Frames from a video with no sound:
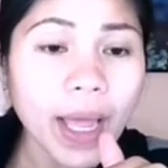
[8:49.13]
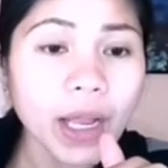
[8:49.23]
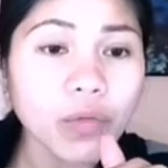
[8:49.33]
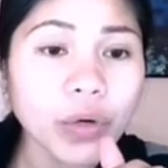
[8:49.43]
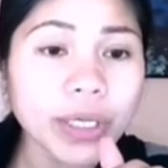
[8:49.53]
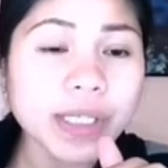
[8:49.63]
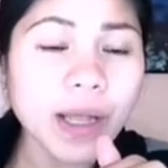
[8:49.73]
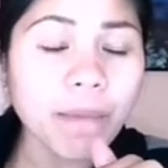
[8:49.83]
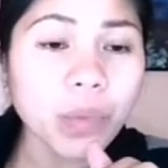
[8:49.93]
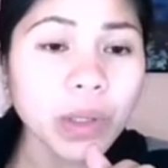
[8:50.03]
And for
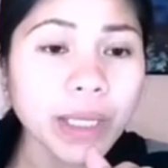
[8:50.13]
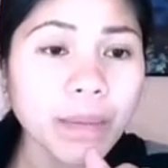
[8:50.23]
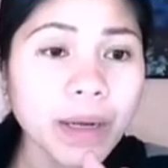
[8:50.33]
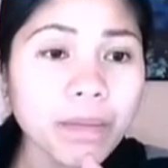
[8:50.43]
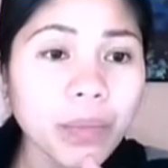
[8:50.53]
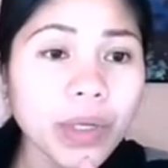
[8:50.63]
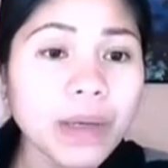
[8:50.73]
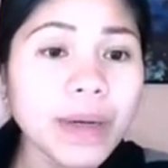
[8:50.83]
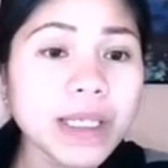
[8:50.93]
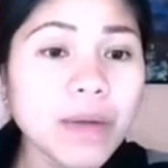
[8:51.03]
example naman po,
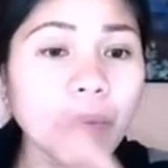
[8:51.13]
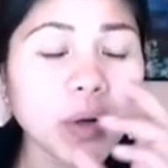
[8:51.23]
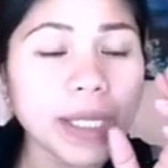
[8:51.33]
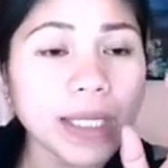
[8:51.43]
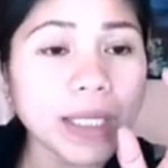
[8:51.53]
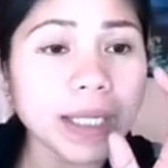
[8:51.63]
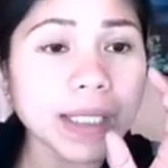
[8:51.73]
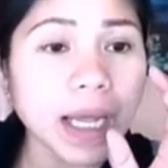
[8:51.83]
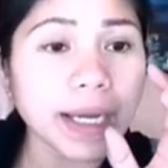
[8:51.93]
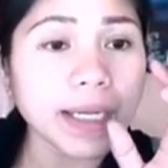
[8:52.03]
di ba separated ka
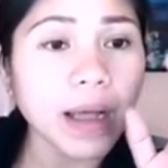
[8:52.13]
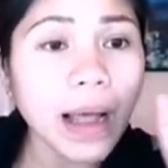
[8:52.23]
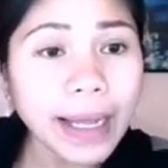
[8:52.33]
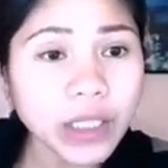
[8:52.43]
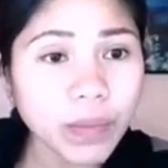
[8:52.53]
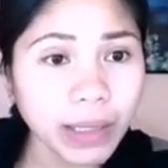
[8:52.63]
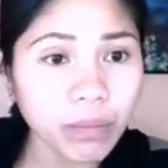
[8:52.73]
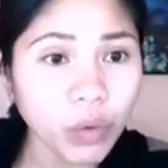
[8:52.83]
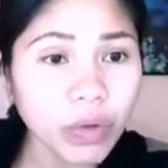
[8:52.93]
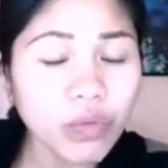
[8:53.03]
sa husband
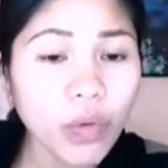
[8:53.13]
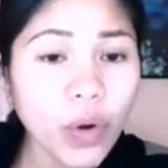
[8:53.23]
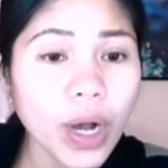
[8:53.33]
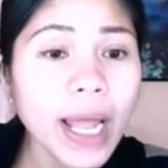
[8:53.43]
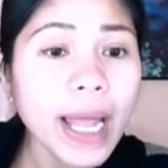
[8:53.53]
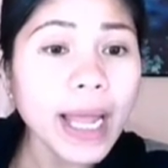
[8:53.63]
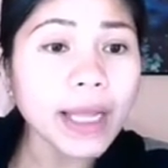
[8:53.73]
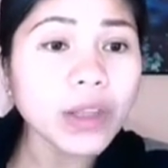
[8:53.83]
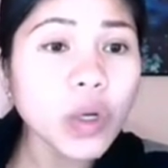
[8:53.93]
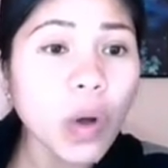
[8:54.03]
mo before
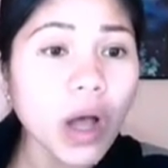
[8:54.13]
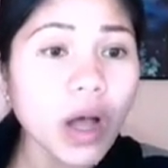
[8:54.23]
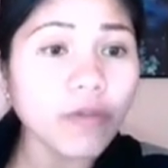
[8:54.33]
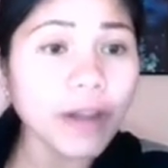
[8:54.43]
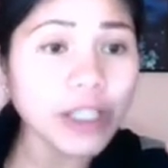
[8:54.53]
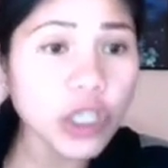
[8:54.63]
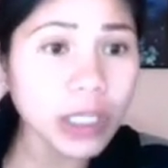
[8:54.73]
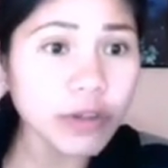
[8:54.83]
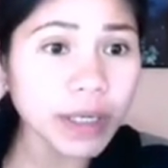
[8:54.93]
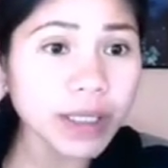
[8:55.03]
and you have
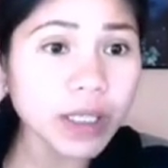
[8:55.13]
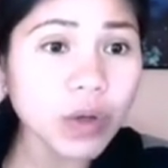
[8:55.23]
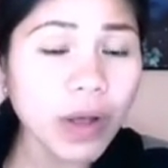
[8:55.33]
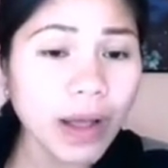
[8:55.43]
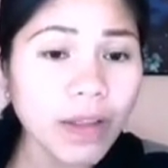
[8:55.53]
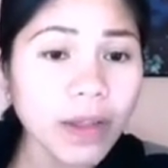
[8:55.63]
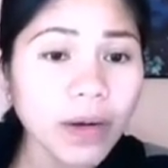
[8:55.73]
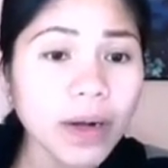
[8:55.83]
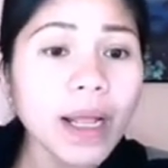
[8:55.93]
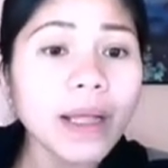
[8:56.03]
children's
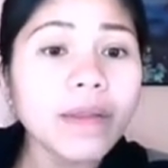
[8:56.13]
together,